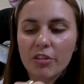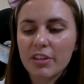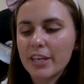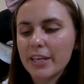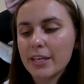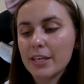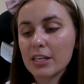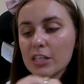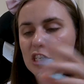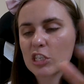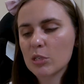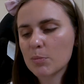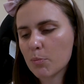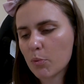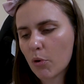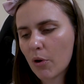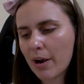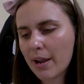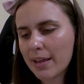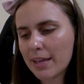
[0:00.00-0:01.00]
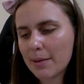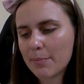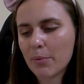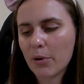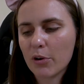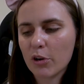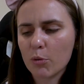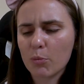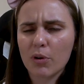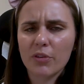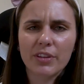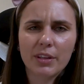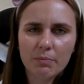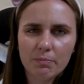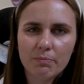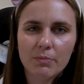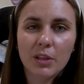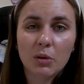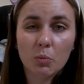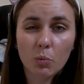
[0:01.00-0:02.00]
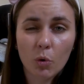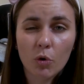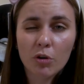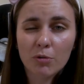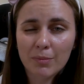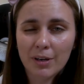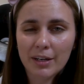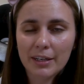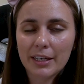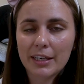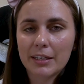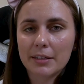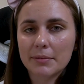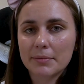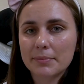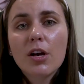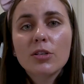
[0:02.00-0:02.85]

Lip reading: the spray Pokemon, the water monkey.